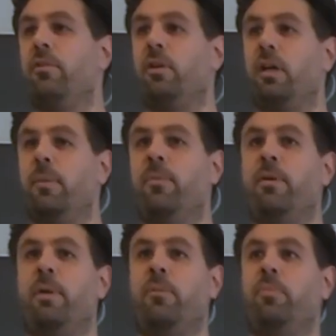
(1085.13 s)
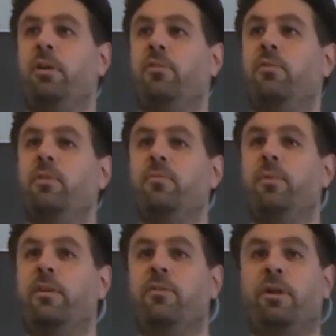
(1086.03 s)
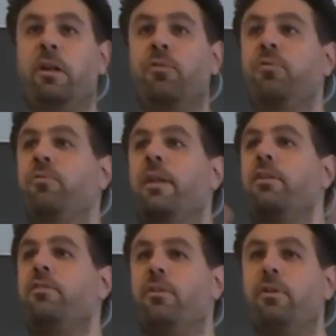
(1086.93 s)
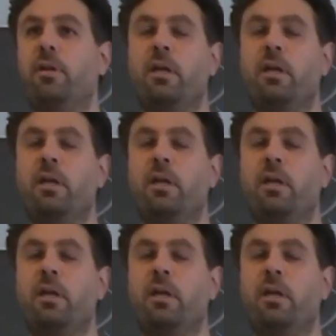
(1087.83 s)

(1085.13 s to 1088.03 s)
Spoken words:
There might be systems where it's not allowed to vanish. Yeah.